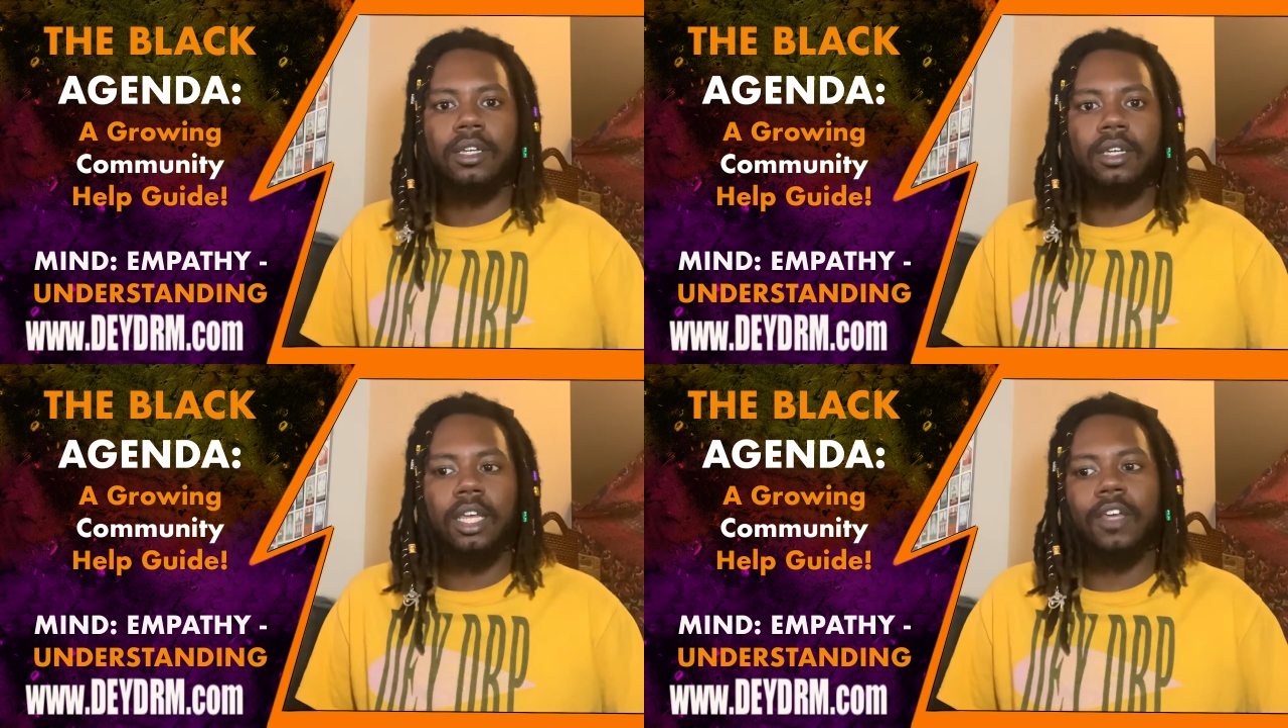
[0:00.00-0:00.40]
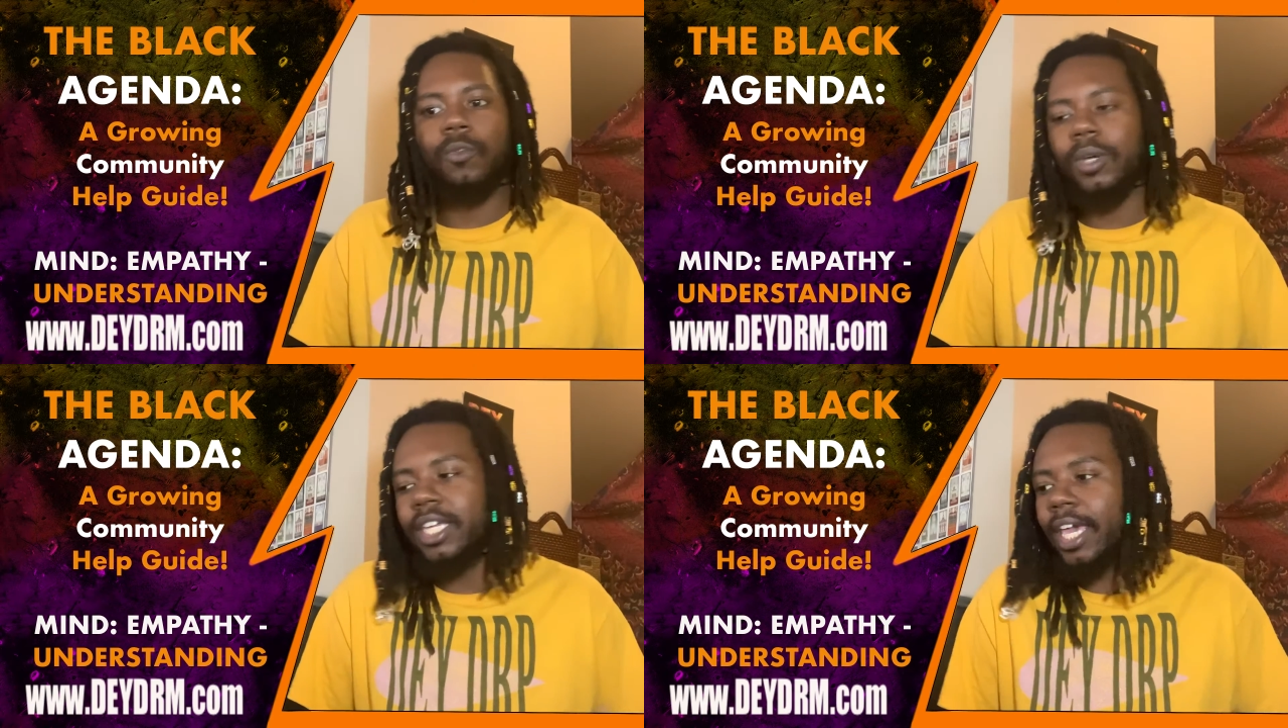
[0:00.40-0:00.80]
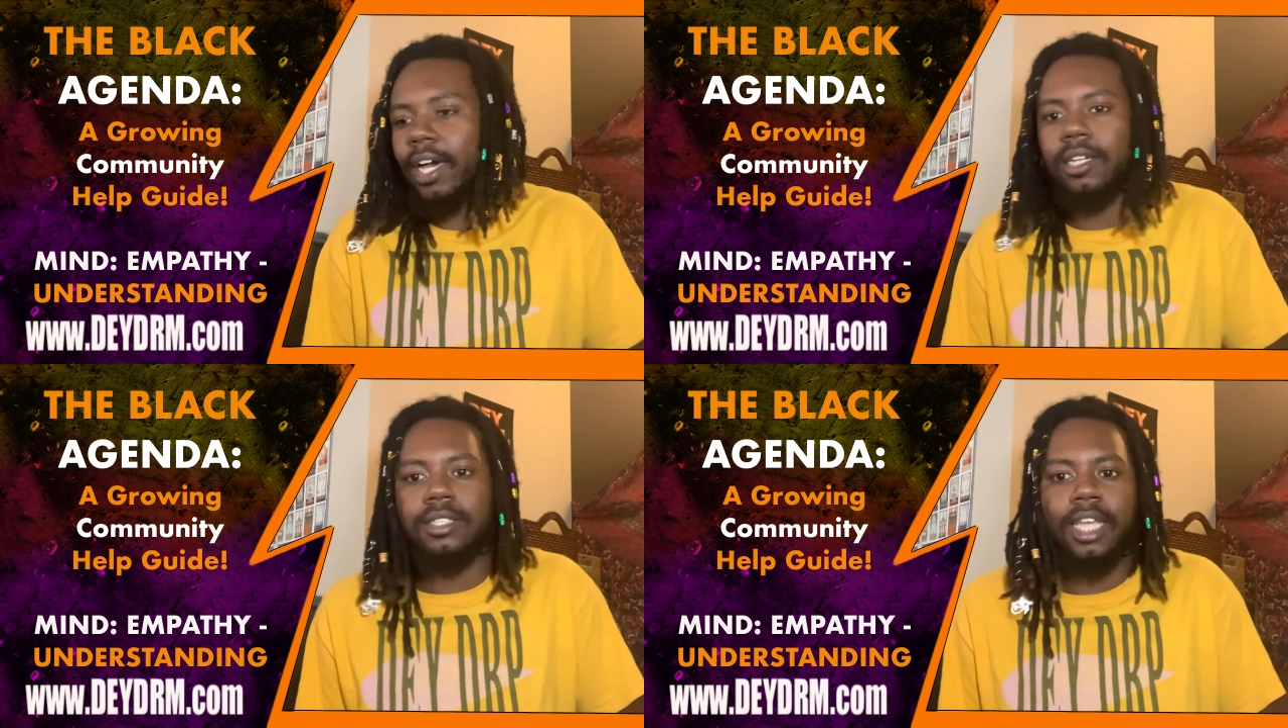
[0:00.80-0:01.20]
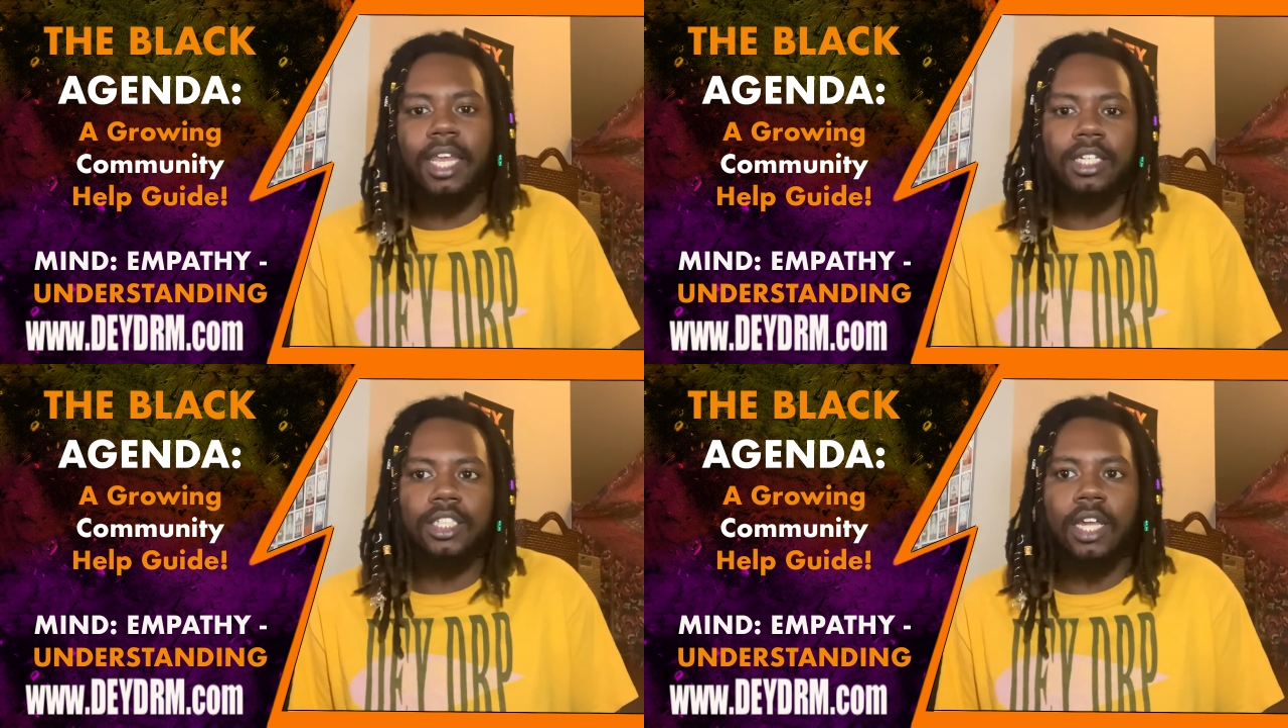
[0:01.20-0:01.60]
And if we can't understand
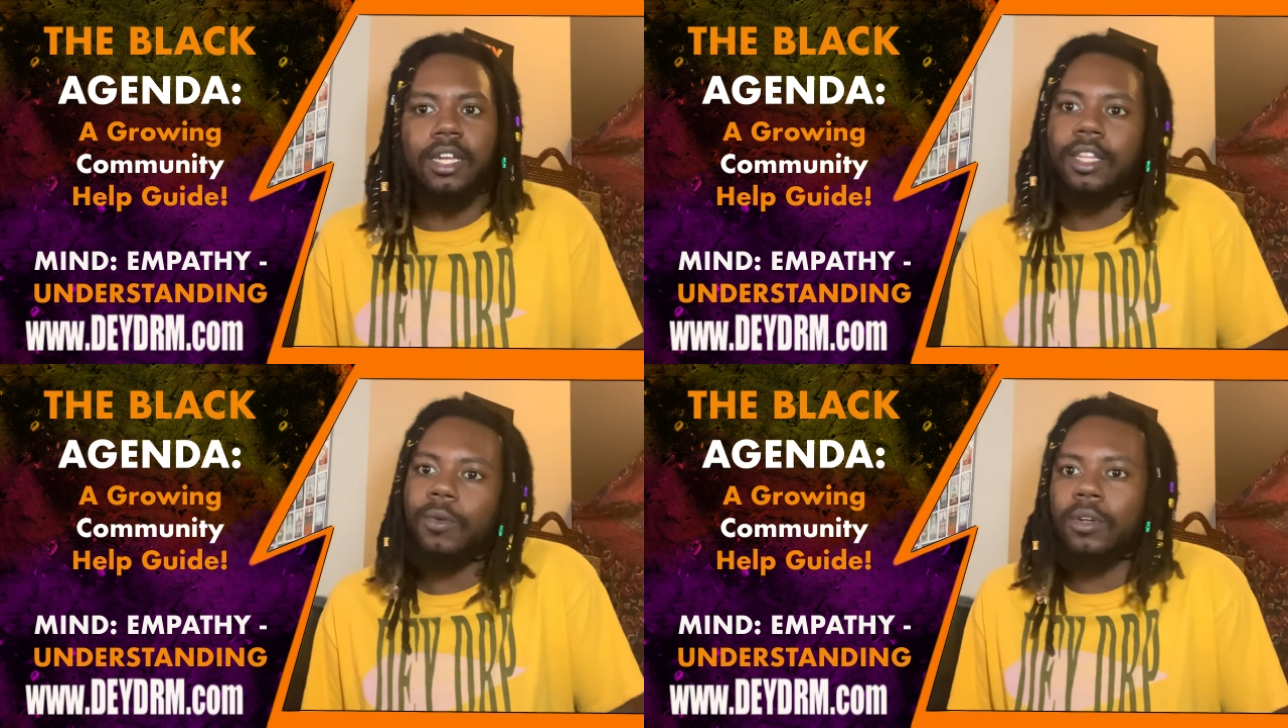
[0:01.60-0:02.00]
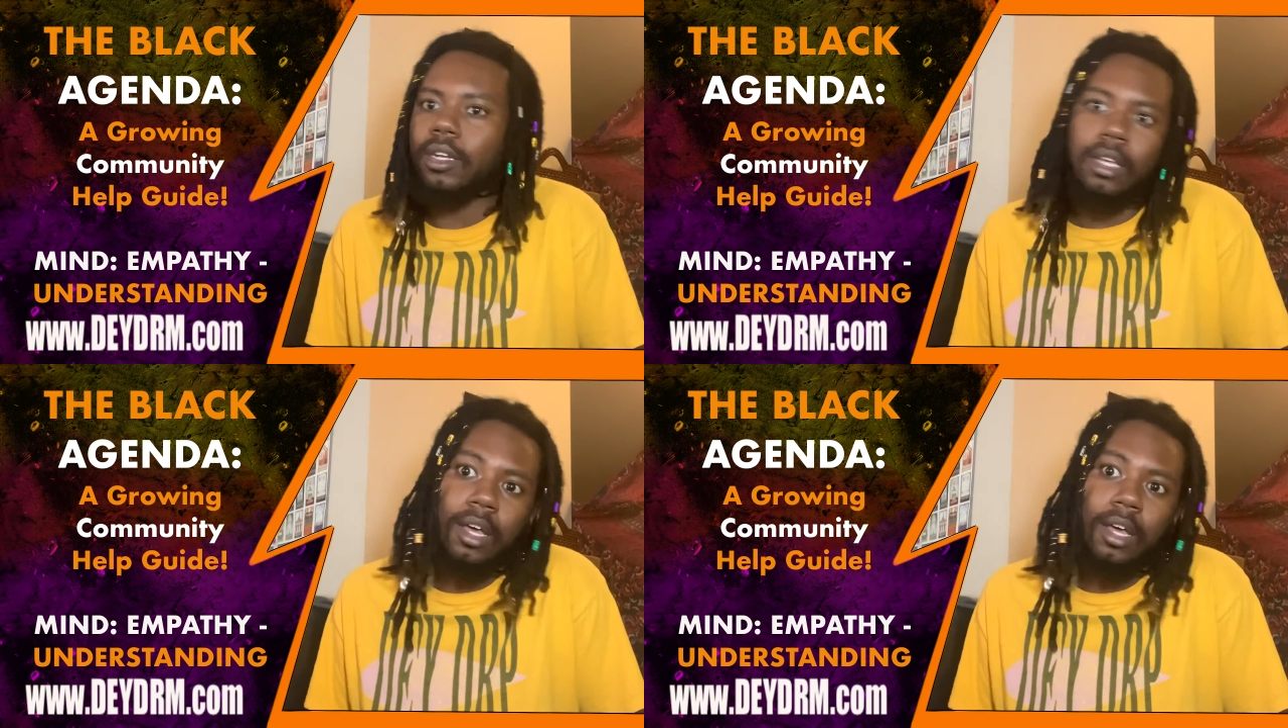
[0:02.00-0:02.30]
each other, then